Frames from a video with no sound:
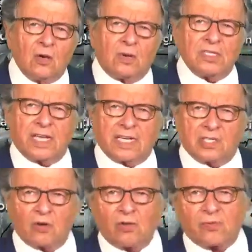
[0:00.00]
when you're
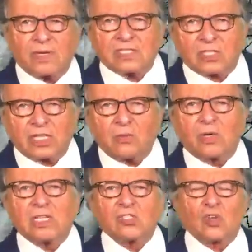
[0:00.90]
getting northwesterly
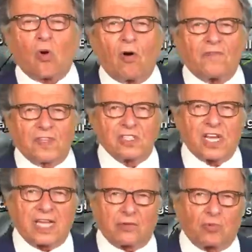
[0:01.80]
winds off this
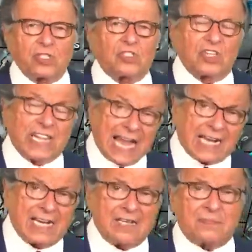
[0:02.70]
kind of ridge in
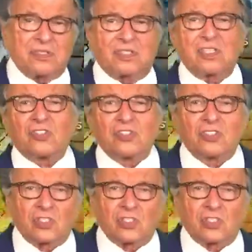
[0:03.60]
that kind of position.